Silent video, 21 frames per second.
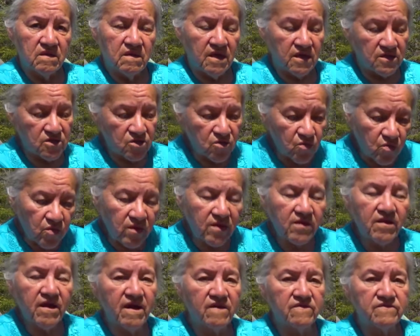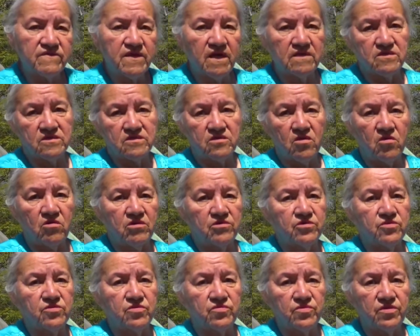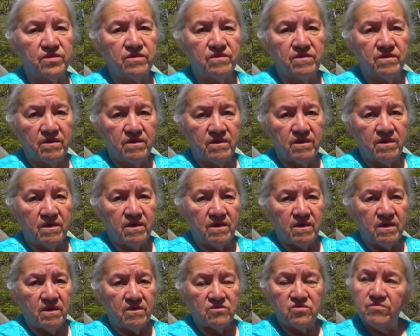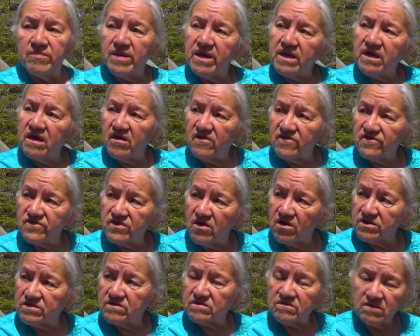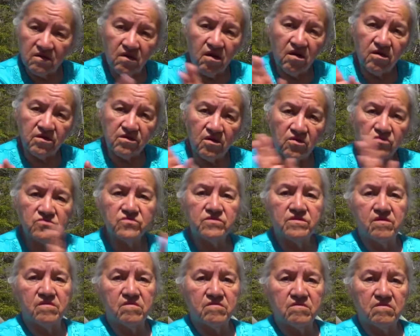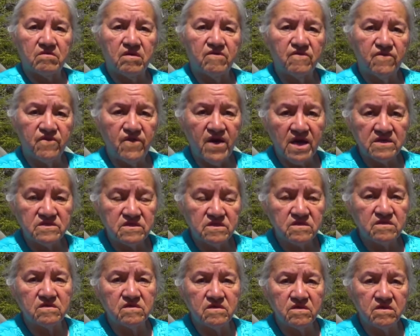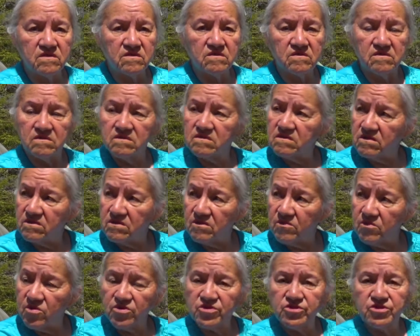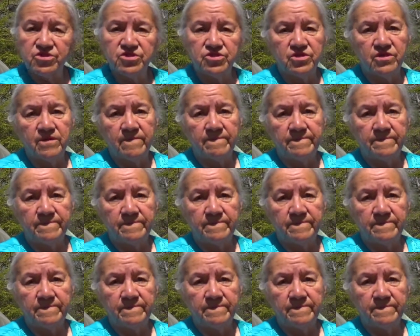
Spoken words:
And you will have that solitude. You may have not gone out there and fasted in the bush.